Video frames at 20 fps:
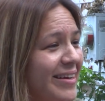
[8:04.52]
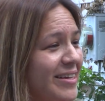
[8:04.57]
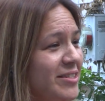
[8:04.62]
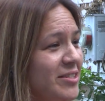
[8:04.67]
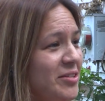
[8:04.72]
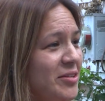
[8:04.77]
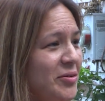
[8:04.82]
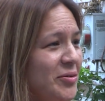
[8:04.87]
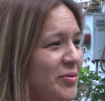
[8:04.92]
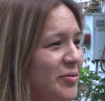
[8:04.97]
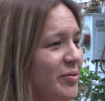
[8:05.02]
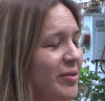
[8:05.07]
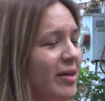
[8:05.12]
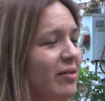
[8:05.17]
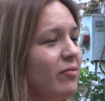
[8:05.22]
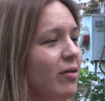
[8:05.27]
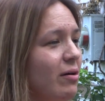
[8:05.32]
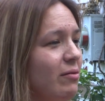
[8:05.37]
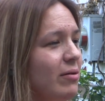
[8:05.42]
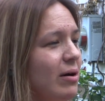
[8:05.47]
Sue. They've
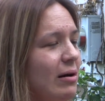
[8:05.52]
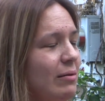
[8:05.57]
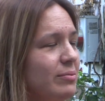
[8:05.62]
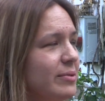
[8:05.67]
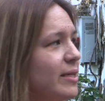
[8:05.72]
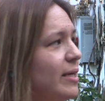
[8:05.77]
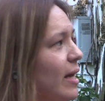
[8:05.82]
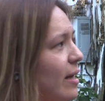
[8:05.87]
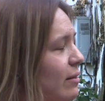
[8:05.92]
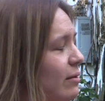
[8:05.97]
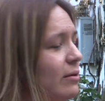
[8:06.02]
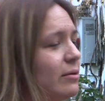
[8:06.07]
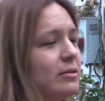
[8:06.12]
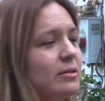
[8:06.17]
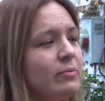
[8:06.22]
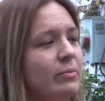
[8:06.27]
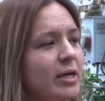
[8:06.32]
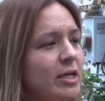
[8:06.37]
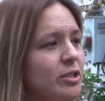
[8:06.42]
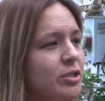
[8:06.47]
all come together to
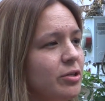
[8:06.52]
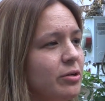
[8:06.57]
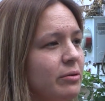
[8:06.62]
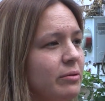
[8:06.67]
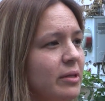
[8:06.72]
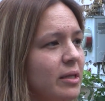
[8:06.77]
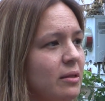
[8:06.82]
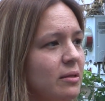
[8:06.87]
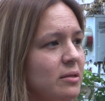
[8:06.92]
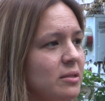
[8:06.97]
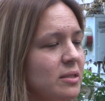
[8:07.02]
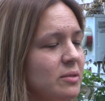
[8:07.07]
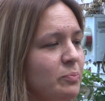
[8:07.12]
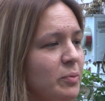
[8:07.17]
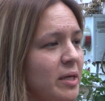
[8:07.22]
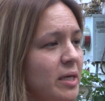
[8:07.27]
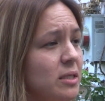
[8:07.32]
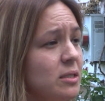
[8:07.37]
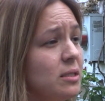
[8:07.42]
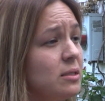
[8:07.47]
make sure that this
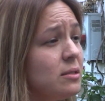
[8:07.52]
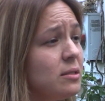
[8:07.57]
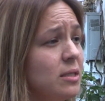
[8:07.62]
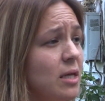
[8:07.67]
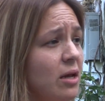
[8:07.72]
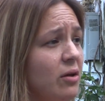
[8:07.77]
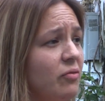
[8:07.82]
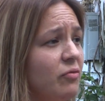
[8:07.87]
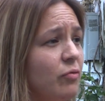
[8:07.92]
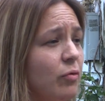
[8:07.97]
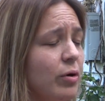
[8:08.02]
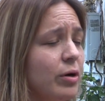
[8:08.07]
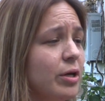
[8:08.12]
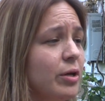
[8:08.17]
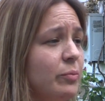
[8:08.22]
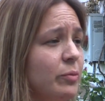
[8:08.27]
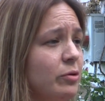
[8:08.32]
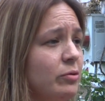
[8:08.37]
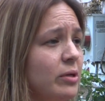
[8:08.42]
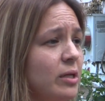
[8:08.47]
place is safe for our
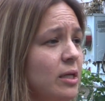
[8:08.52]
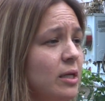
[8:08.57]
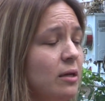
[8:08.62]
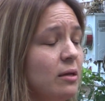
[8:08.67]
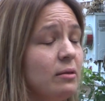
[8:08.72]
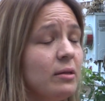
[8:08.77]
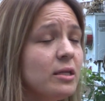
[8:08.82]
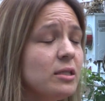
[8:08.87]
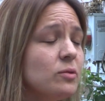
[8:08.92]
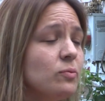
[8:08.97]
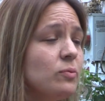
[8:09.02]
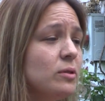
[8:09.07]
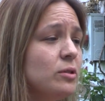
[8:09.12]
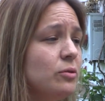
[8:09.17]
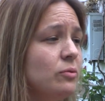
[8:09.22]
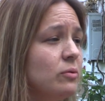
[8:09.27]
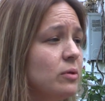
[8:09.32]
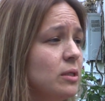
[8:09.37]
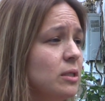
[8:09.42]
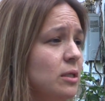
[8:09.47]
community, and that's what
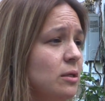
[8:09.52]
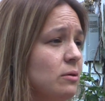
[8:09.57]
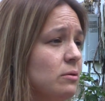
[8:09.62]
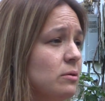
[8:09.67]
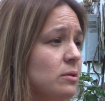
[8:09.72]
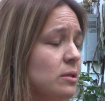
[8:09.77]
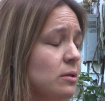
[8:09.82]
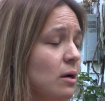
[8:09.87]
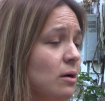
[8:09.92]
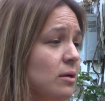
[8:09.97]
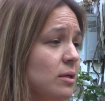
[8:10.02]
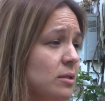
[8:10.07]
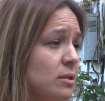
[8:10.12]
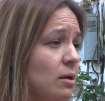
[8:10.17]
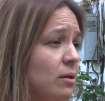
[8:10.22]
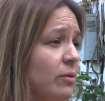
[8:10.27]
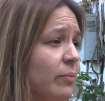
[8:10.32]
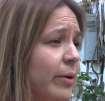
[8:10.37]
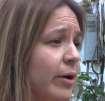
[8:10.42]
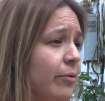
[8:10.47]
Tsiionkwanatiio is all
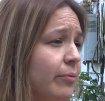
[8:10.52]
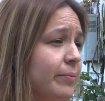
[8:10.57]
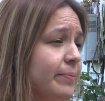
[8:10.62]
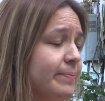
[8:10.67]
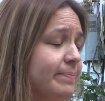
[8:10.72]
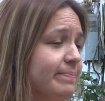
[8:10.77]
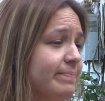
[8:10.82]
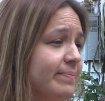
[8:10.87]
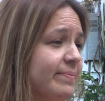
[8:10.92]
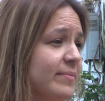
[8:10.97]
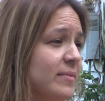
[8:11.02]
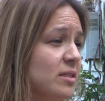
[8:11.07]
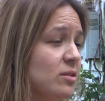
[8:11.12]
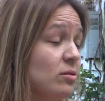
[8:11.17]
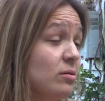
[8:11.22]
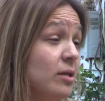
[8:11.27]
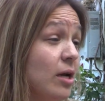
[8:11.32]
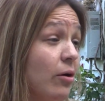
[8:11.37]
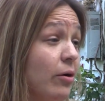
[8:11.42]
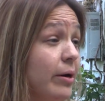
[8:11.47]
about. So
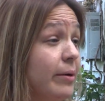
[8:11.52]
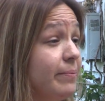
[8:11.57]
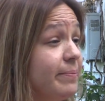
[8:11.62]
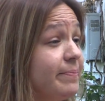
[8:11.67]
now.